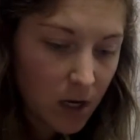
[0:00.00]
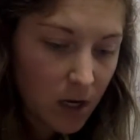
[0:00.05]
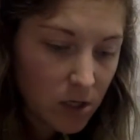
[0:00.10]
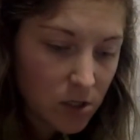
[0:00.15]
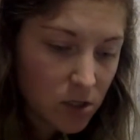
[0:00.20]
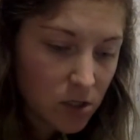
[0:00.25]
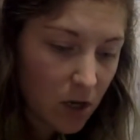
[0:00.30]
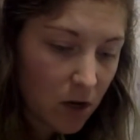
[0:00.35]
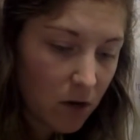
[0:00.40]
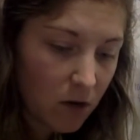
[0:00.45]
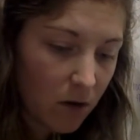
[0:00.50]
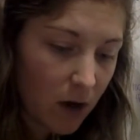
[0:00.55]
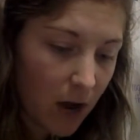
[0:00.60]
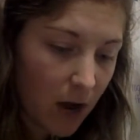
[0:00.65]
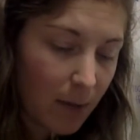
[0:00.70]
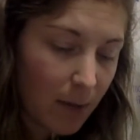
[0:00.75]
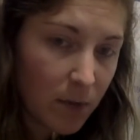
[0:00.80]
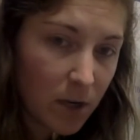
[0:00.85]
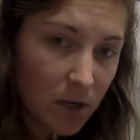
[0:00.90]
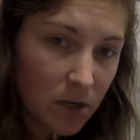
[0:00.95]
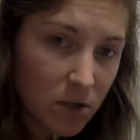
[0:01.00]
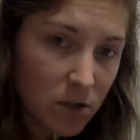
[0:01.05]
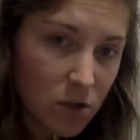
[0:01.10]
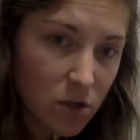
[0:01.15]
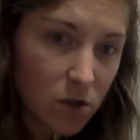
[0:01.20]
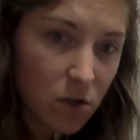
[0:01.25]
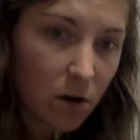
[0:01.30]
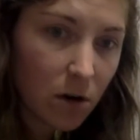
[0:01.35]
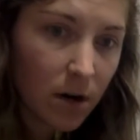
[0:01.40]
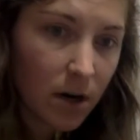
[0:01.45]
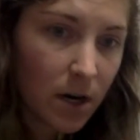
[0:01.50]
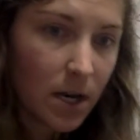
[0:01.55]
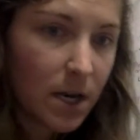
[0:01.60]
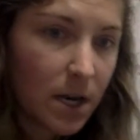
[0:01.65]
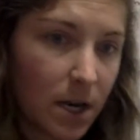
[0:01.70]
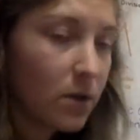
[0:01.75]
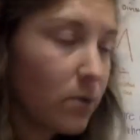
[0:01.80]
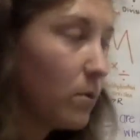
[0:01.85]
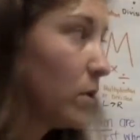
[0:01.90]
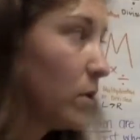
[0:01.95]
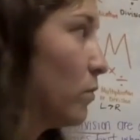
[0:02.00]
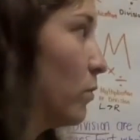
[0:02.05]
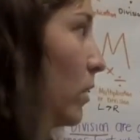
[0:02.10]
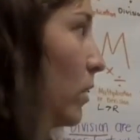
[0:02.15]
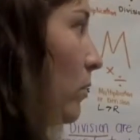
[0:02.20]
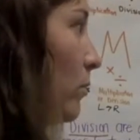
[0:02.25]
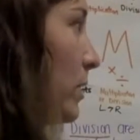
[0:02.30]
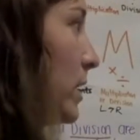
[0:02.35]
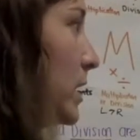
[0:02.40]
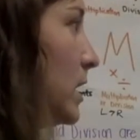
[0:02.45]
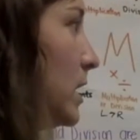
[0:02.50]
So I'm going to start here with what we